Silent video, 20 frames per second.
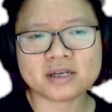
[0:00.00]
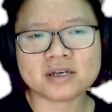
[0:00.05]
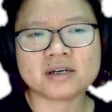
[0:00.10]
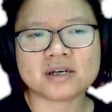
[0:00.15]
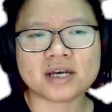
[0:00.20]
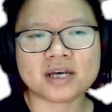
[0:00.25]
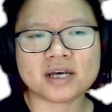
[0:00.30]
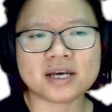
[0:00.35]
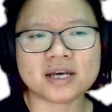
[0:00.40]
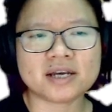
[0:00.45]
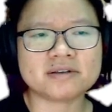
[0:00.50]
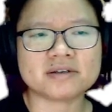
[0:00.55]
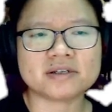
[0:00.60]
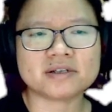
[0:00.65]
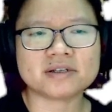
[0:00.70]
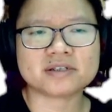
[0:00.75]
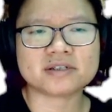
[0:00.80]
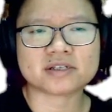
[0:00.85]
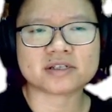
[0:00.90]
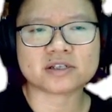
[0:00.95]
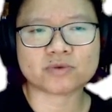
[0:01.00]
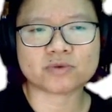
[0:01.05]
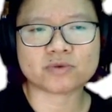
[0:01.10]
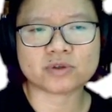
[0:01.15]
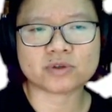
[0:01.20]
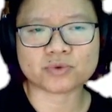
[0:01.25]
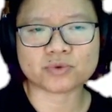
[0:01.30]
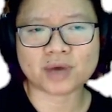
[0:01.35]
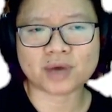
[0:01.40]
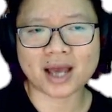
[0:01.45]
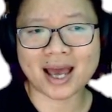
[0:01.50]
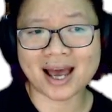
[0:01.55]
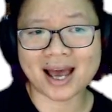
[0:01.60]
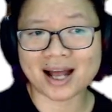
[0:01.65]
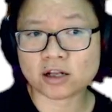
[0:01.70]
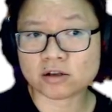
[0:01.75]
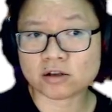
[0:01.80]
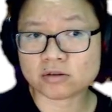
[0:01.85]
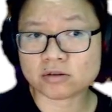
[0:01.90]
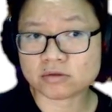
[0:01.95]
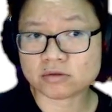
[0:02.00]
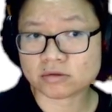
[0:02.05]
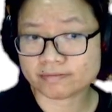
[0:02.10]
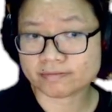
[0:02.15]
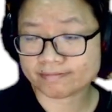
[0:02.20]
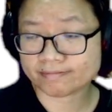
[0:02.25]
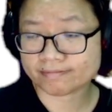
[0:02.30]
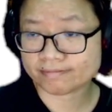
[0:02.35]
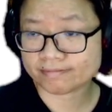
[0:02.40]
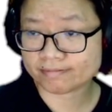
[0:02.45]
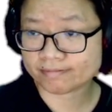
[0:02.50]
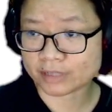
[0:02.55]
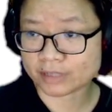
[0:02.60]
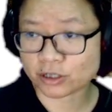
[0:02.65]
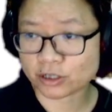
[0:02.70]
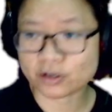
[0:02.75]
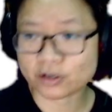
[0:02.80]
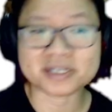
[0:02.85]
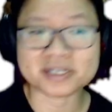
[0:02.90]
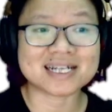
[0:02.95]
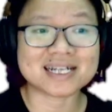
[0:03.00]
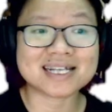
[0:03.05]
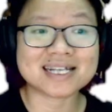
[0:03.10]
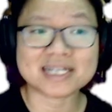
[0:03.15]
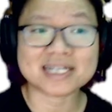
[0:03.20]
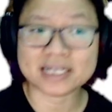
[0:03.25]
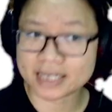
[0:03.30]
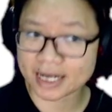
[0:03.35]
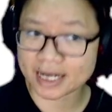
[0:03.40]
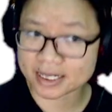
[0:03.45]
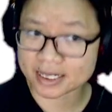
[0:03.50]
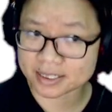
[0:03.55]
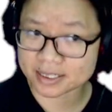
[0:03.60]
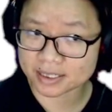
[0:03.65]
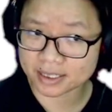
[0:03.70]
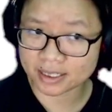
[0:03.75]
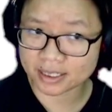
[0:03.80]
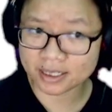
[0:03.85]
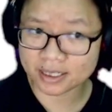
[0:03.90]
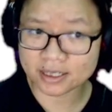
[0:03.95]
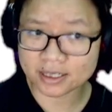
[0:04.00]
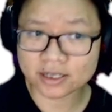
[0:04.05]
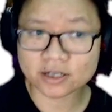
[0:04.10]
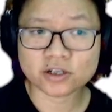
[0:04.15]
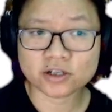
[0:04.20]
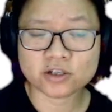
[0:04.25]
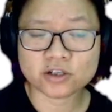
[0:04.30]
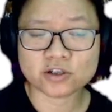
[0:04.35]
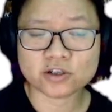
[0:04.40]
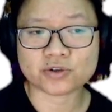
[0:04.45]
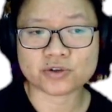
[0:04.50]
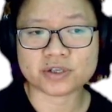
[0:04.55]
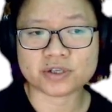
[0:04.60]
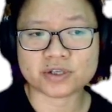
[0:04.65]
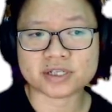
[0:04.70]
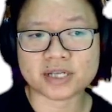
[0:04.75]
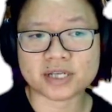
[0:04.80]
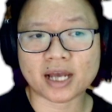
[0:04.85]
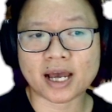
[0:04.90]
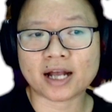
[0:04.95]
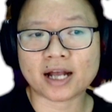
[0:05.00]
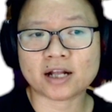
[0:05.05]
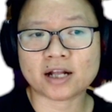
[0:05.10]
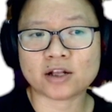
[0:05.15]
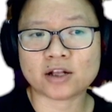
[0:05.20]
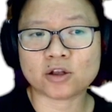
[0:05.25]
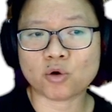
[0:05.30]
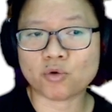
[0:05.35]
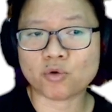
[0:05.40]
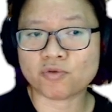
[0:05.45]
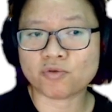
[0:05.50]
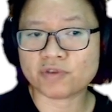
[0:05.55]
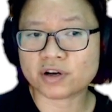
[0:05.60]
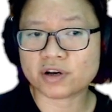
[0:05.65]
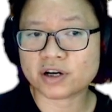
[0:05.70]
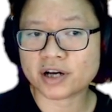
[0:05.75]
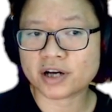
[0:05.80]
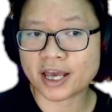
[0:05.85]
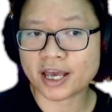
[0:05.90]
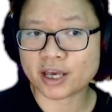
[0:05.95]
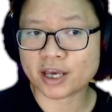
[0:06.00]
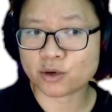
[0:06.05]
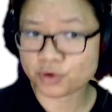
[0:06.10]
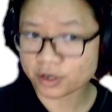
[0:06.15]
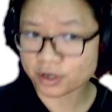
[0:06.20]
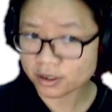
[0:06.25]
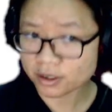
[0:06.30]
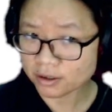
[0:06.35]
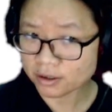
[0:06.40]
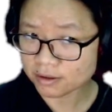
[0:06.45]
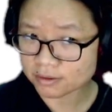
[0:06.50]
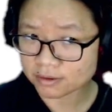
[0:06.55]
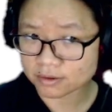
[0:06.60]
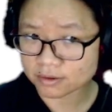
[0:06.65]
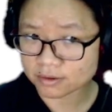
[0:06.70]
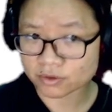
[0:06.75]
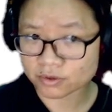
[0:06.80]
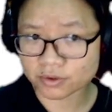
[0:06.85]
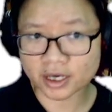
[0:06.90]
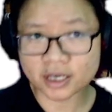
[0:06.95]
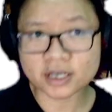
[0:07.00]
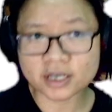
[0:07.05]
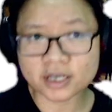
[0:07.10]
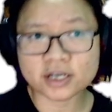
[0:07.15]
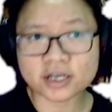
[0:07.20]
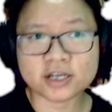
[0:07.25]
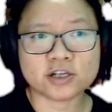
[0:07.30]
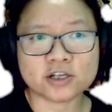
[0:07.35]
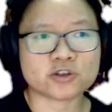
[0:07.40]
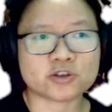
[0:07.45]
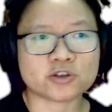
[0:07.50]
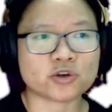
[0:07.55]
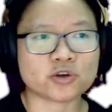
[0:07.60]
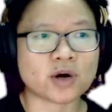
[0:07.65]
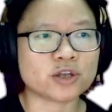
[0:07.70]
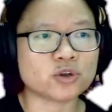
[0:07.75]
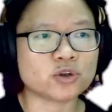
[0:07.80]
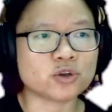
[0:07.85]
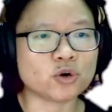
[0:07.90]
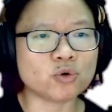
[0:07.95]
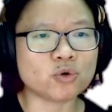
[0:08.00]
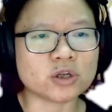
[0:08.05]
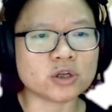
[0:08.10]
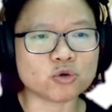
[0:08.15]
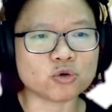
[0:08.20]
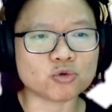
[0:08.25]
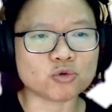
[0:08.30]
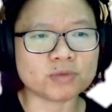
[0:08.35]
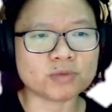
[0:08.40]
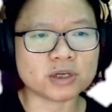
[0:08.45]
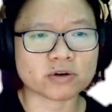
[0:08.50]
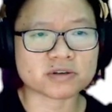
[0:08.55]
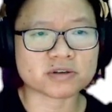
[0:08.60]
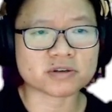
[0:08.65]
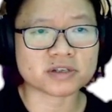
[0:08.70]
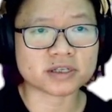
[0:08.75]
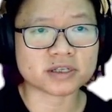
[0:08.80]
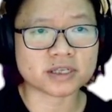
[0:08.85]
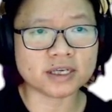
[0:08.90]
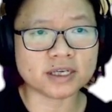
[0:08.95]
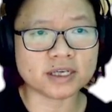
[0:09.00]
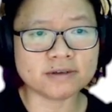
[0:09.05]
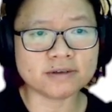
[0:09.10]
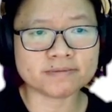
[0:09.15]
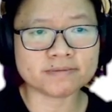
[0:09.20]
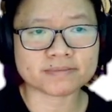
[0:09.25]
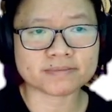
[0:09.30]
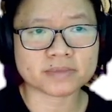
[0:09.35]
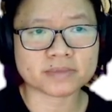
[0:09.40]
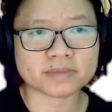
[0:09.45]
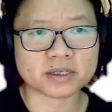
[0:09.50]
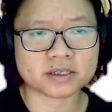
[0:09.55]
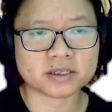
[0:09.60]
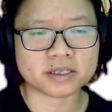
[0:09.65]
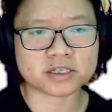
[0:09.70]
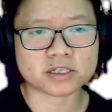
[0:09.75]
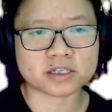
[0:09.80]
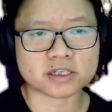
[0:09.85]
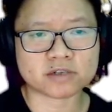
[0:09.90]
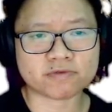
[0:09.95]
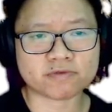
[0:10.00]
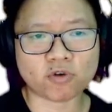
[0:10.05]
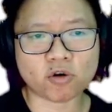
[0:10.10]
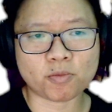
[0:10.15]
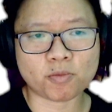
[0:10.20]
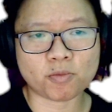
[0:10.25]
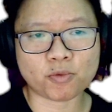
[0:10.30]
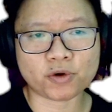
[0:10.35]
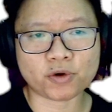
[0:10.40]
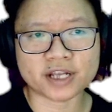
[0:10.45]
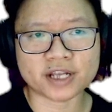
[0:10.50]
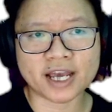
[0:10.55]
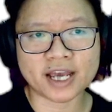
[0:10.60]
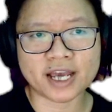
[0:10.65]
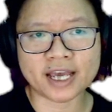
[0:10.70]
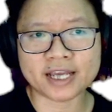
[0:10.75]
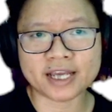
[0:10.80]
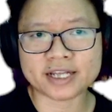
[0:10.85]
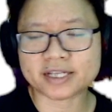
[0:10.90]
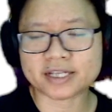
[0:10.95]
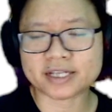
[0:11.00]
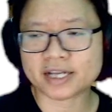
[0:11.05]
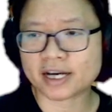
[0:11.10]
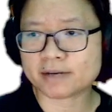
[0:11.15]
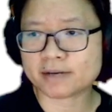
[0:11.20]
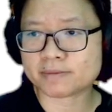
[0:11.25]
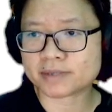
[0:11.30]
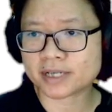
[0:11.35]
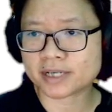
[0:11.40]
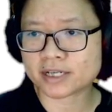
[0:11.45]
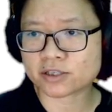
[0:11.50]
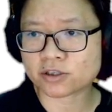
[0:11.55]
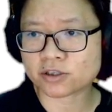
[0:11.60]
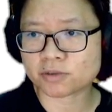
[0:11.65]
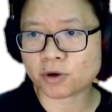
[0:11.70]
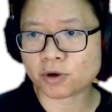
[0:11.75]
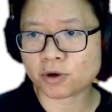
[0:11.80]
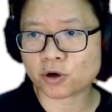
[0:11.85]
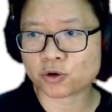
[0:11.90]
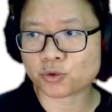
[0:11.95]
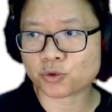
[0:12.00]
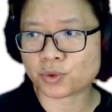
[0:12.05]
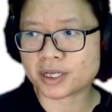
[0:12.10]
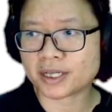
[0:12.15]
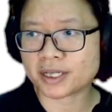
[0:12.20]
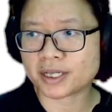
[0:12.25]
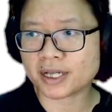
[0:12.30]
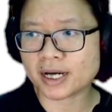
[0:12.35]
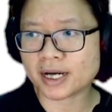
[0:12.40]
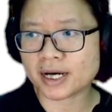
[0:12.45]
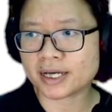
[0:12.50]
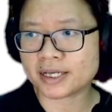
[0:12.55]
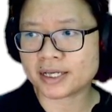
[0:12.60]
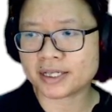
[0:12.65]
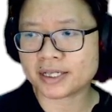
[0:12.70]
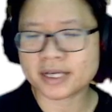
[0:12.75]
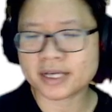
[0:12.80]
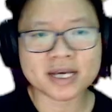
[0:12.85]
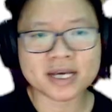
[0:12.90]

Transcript: And this is equal to L because it is intensity. So it's L over area. Okay. So I know the luminosity. This is 4.8 times 10 to the power 29.